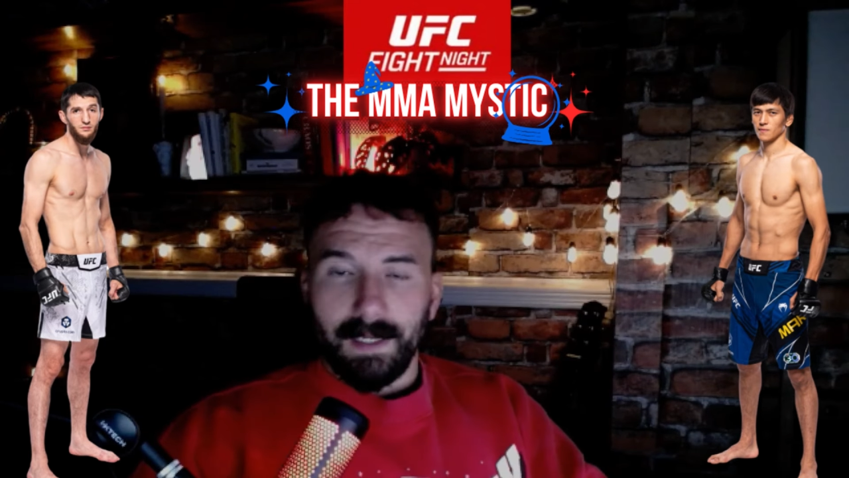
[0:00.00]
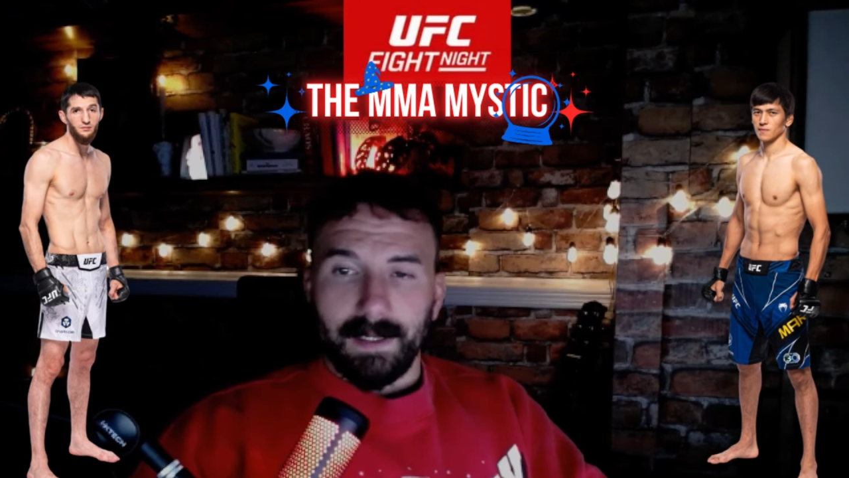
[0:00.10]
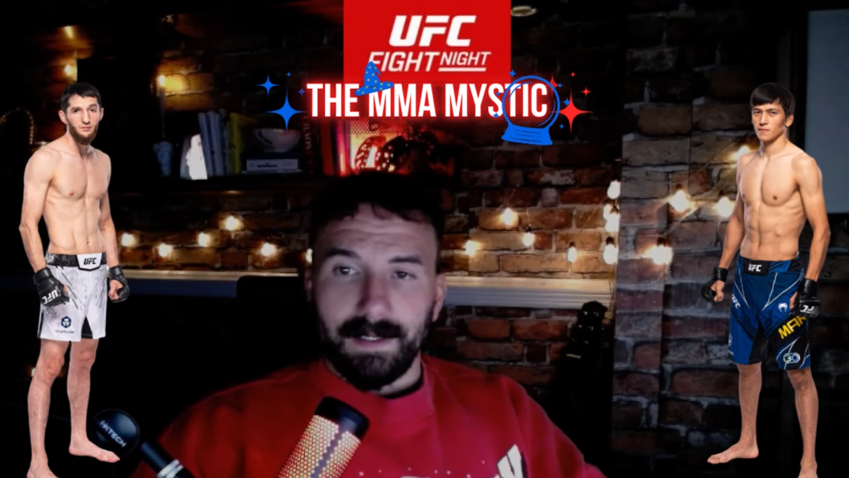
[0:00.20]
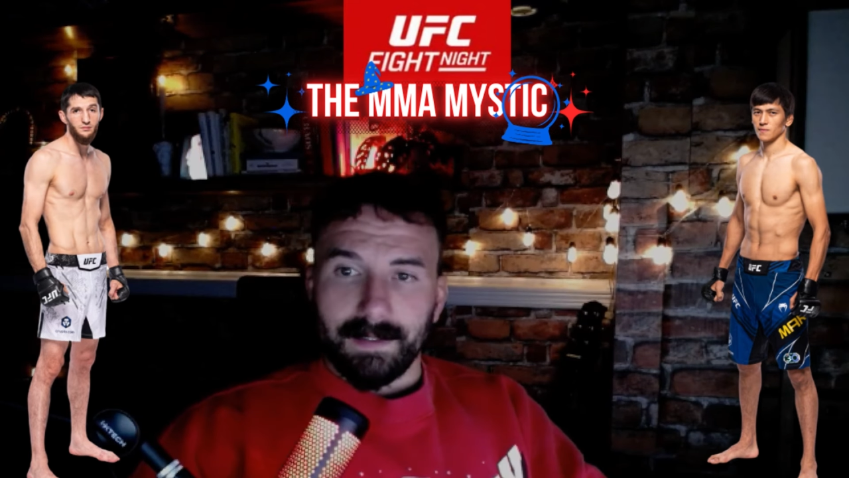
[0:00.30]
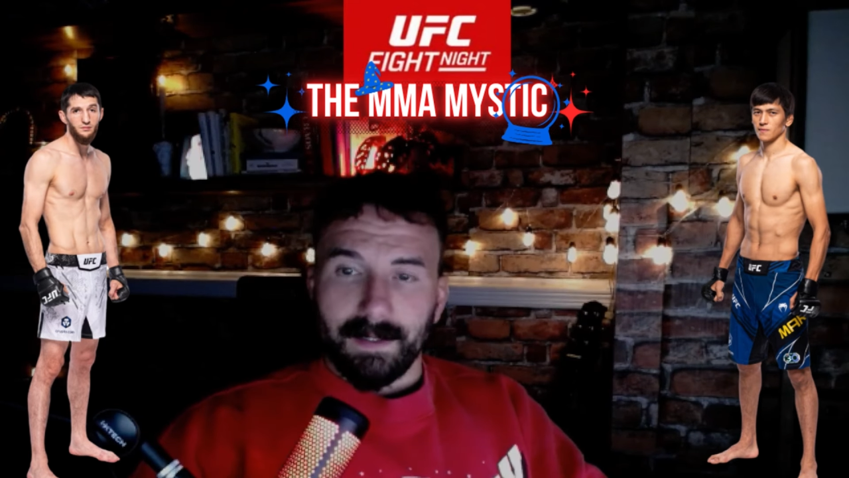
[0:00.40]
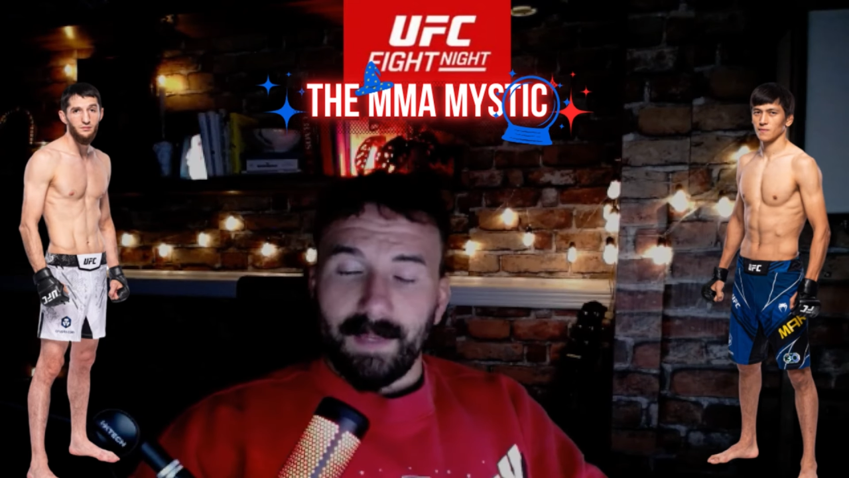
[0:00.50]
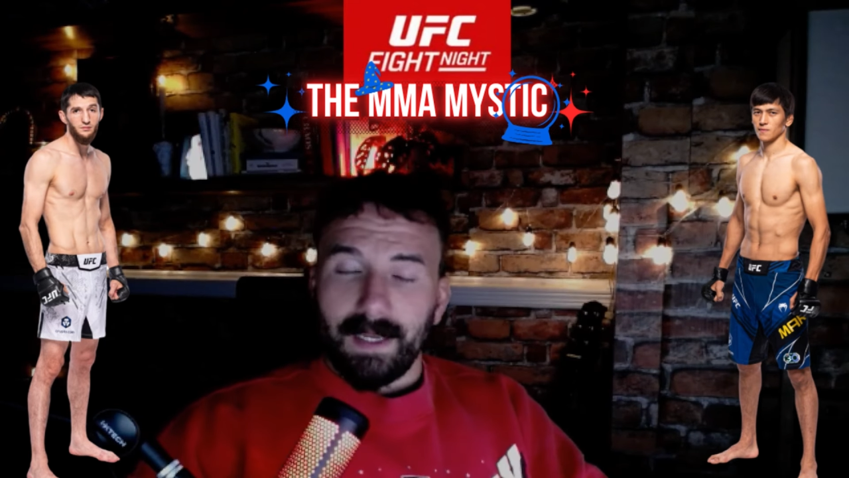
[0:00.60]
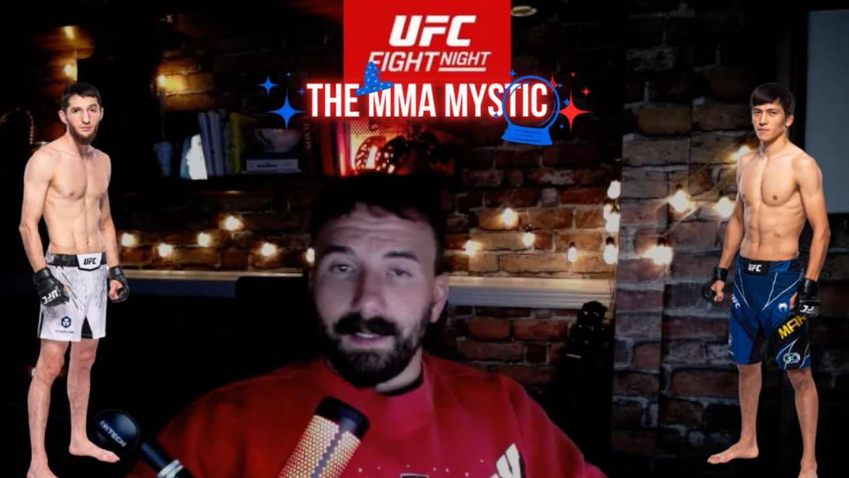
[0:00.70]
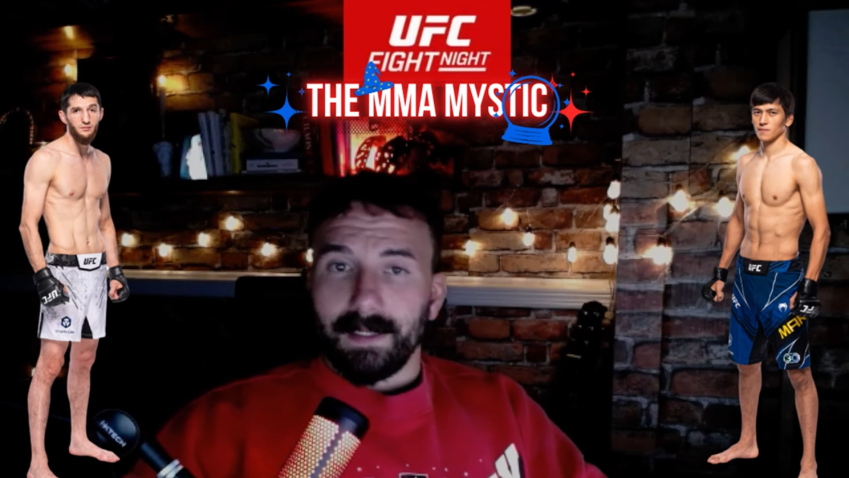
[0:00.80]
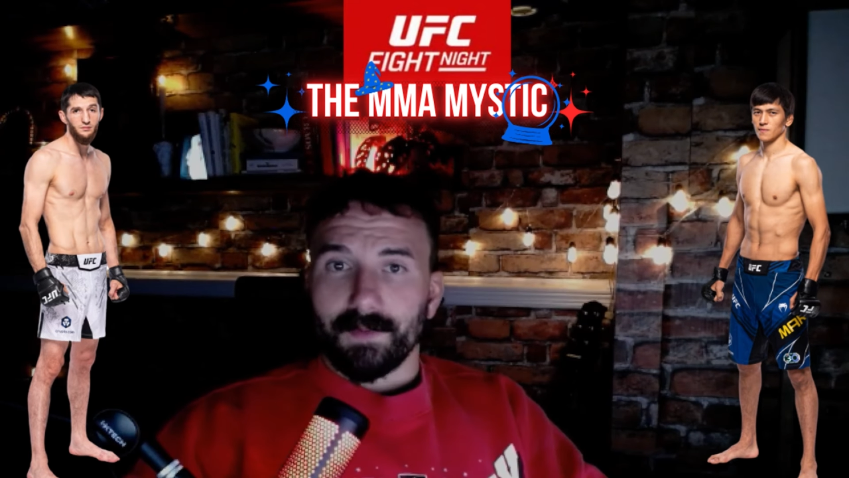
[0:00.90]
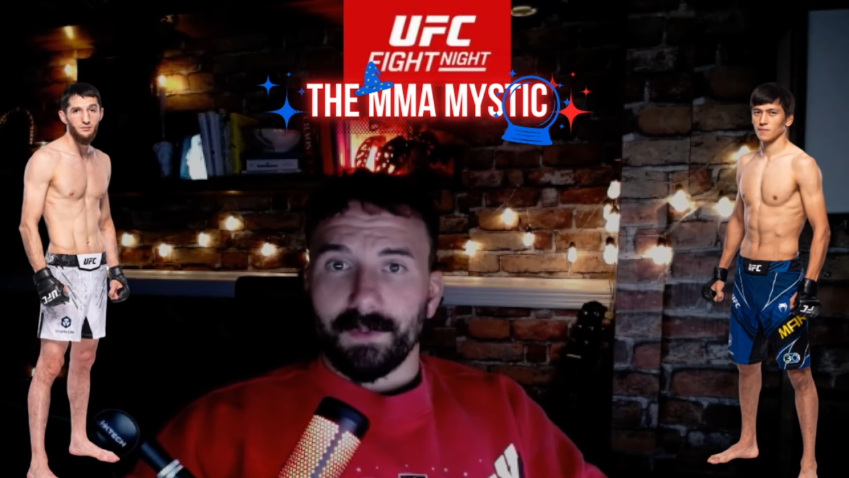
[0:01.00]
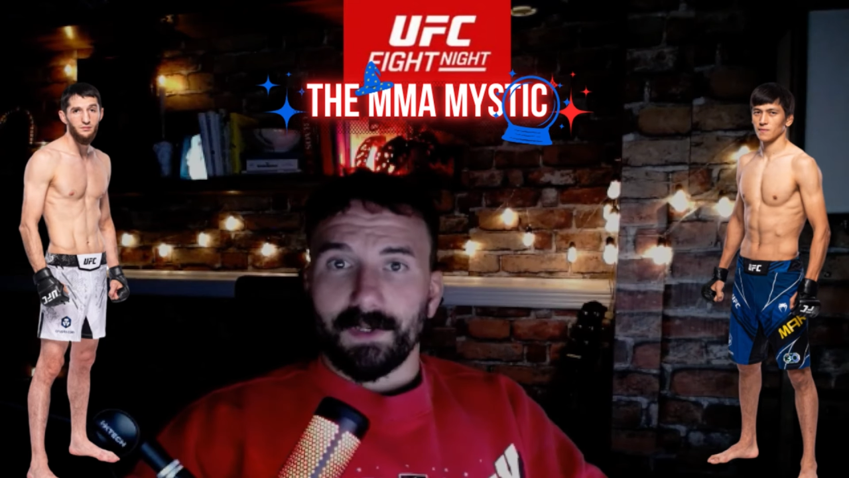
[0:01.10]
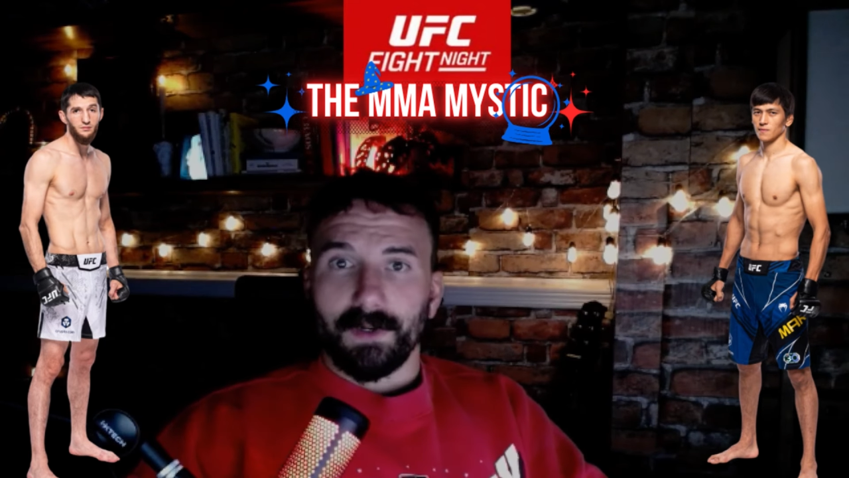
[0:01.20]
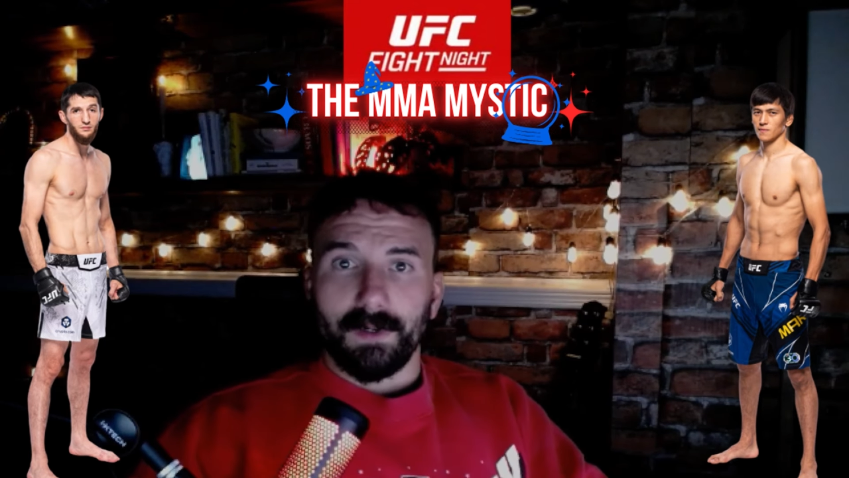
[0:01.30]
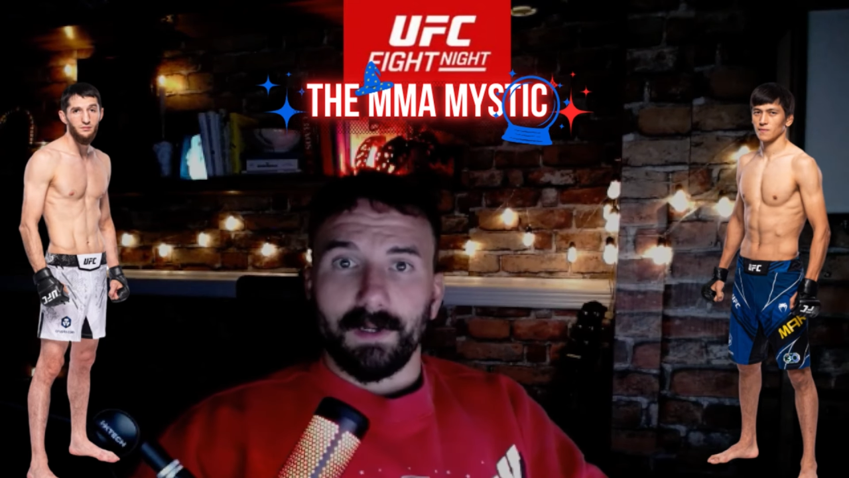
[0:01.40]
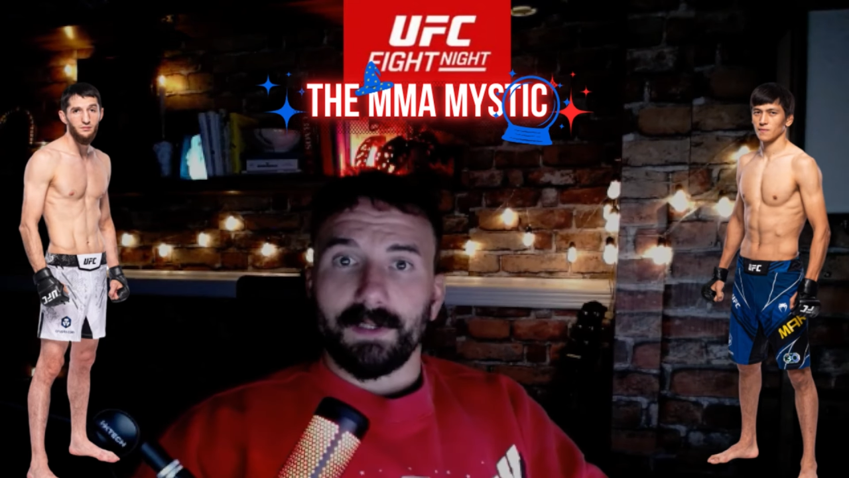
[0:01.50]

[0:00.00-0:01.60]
is making his return